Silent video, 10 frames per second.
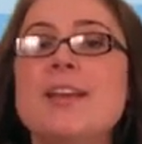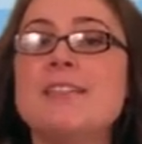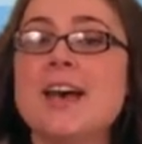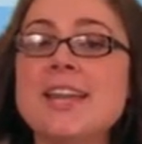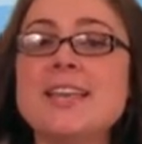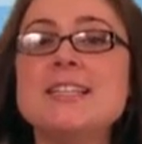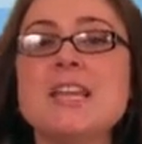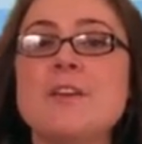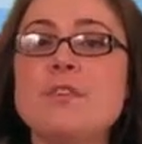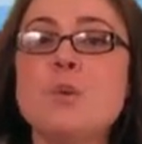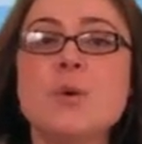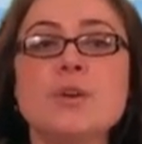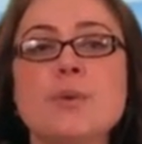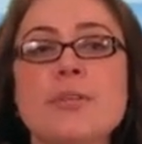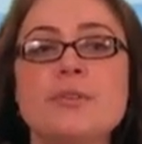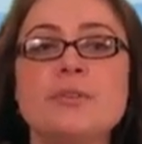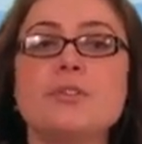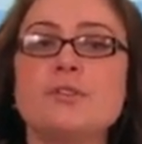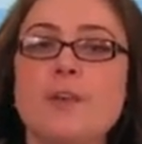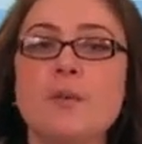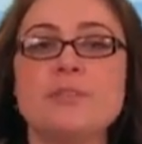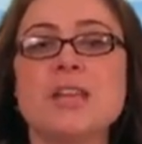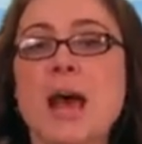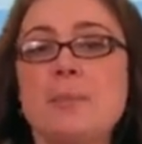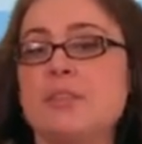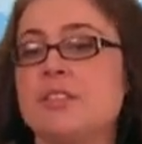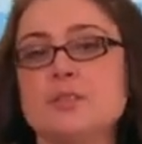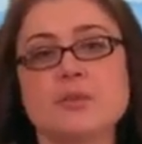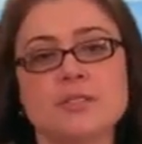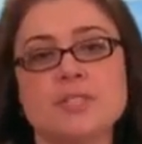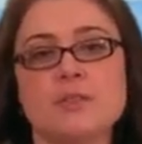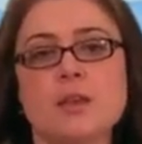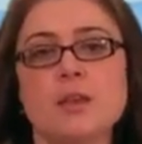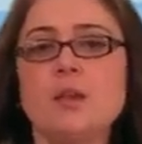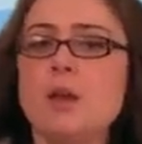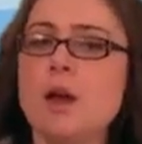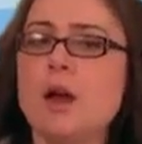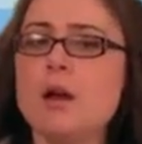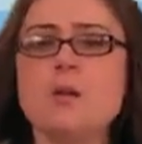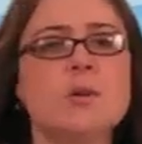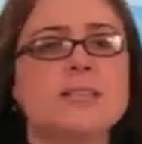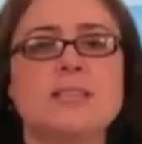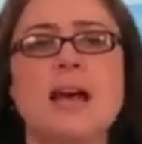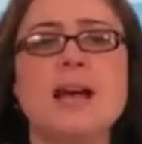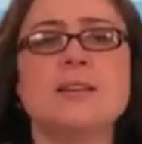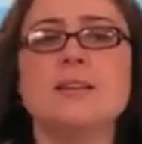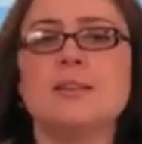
That is, if you wouldn't rather use your phone or tablet to control the TV. Oh, what's that?